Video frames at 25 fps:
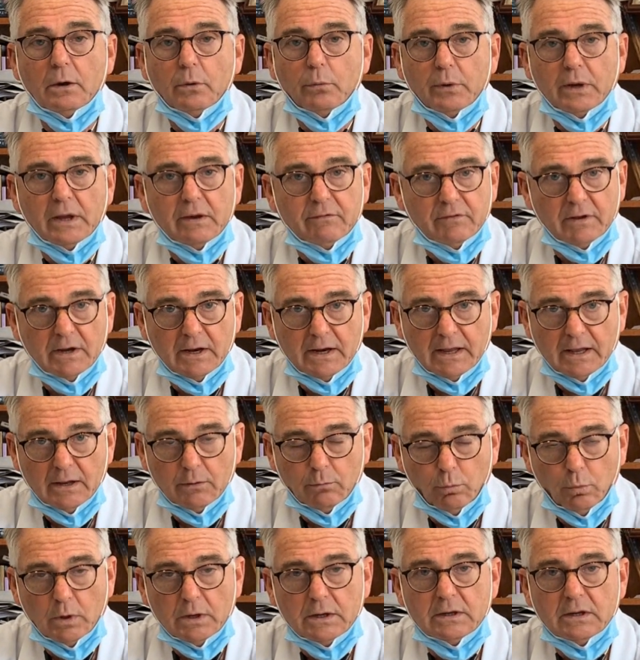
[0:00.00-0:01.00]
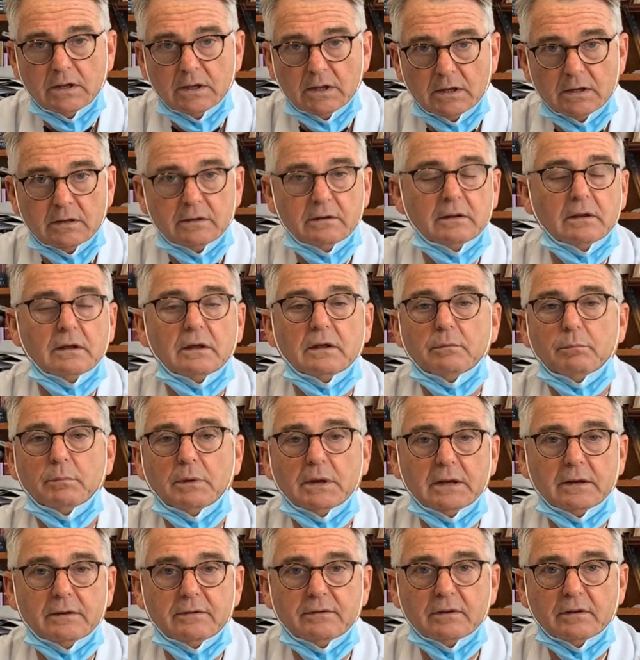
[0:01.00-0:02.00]
We have not had one kid
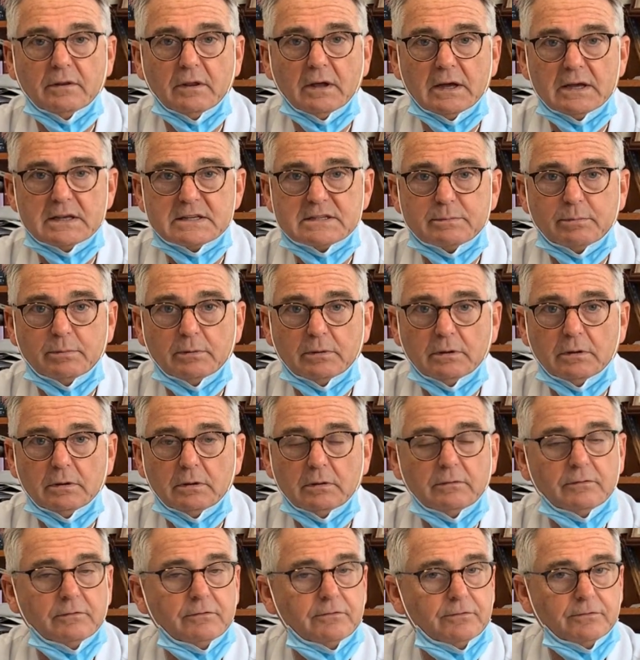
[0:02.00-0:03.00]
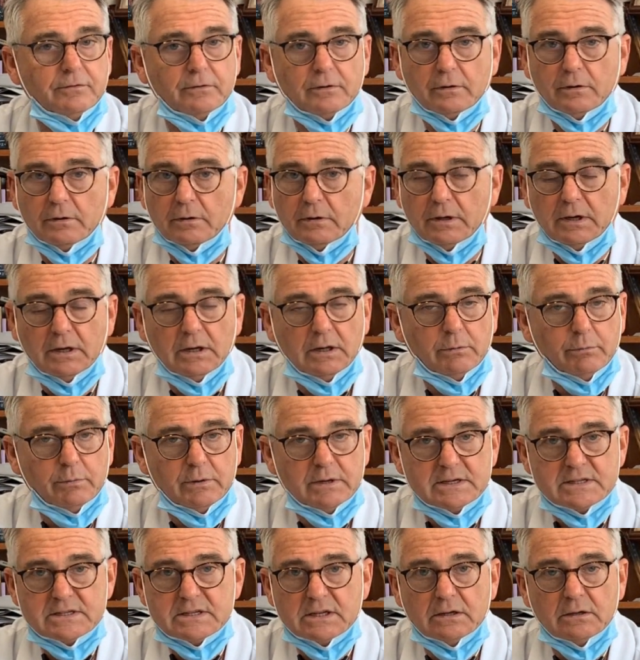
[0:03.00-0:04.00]
admitted to the hospital for any
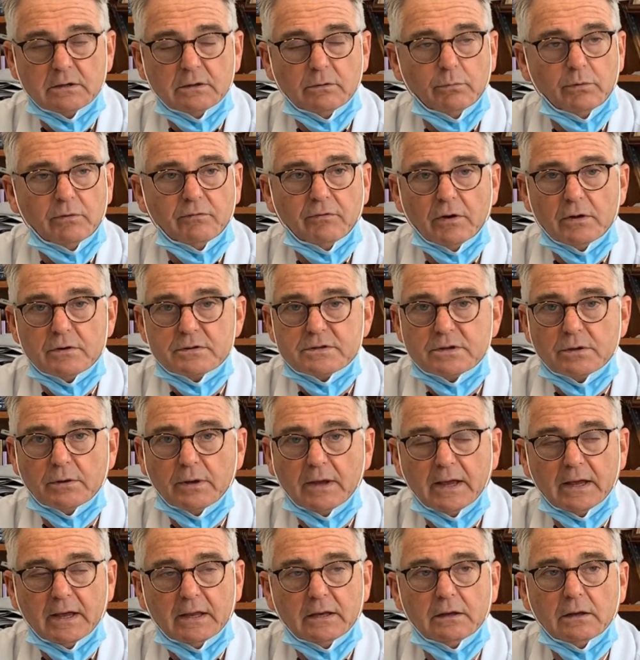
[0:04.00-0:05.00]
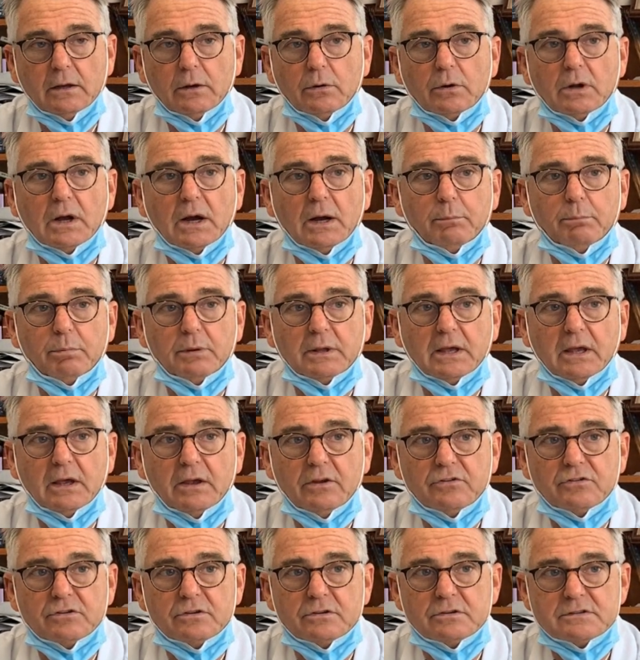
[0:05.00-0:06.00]
reason. We've also had no
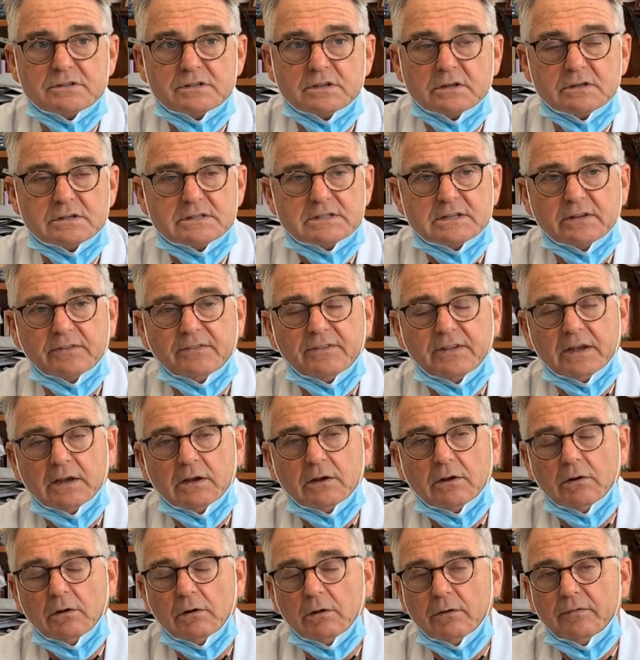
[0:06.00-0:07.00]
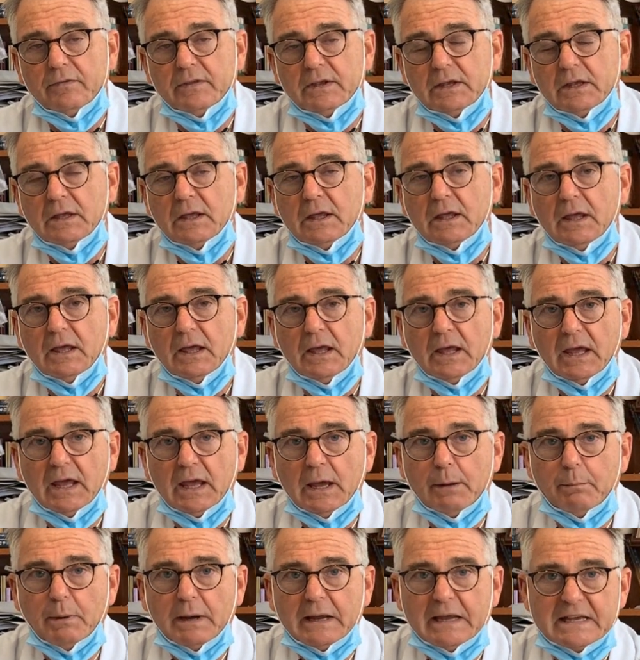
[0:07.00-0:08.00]
complications. There's a thing called the
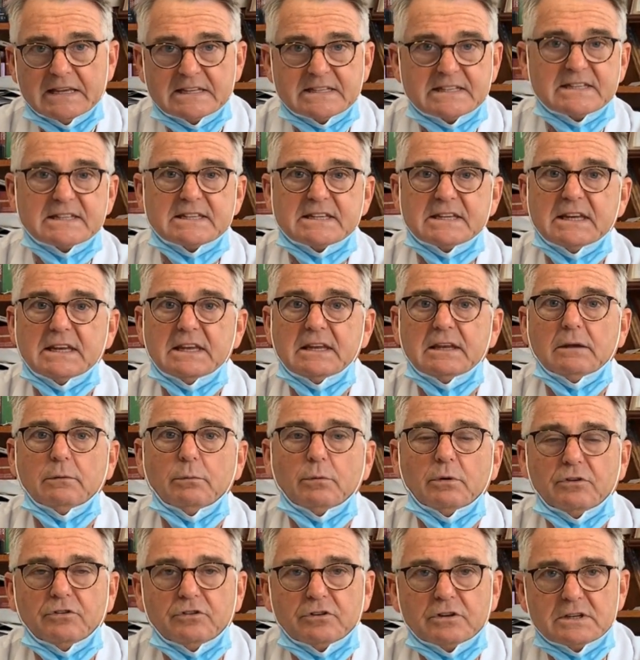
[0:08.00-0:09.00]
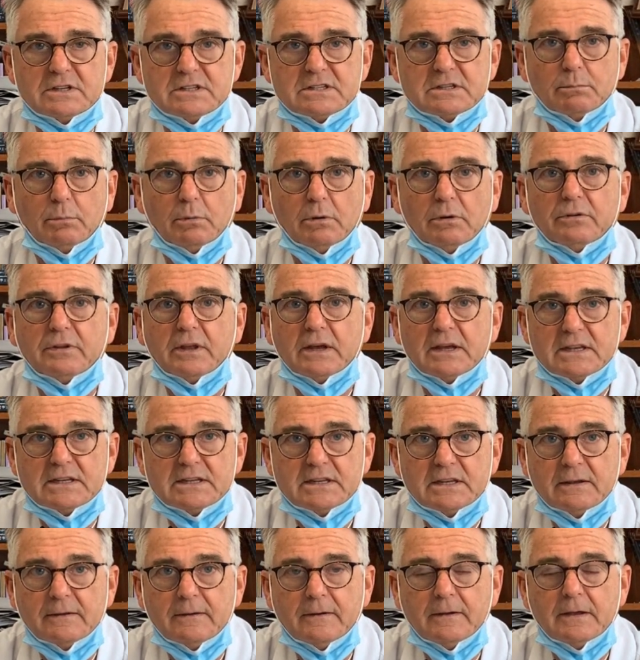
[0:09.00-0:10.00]
MIS-C, which is a
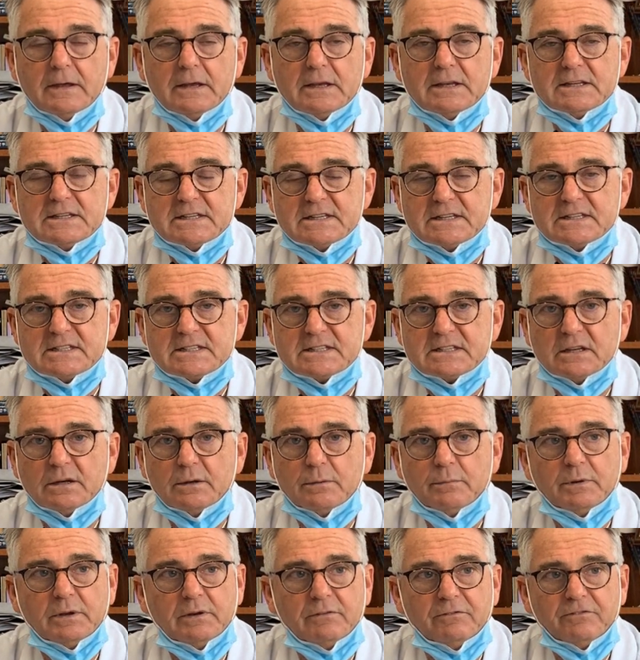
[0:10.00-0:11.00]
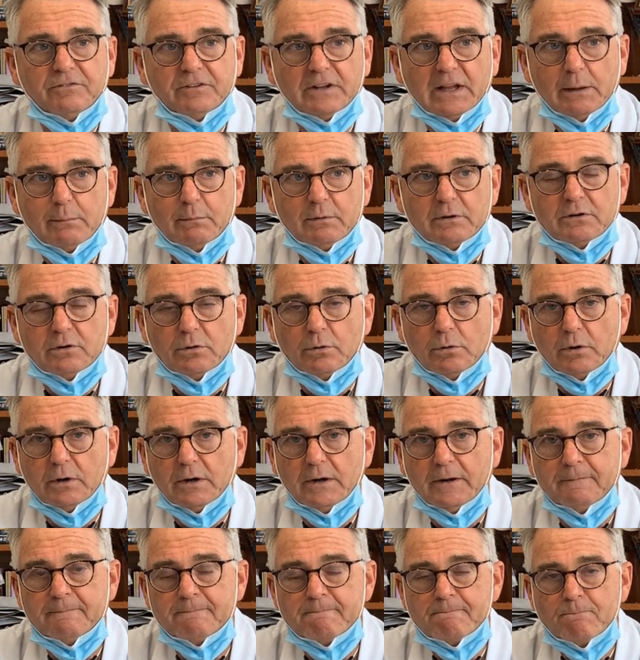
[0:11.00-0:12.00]
multi-system
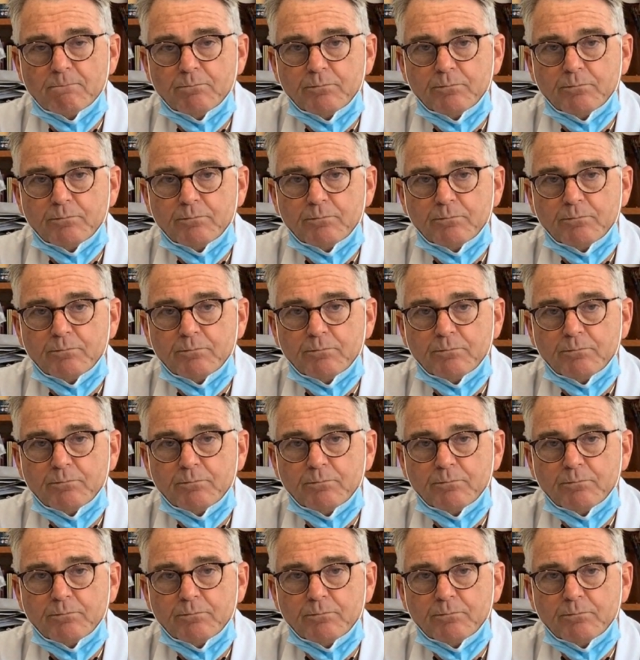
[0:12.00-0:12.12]
inflammatory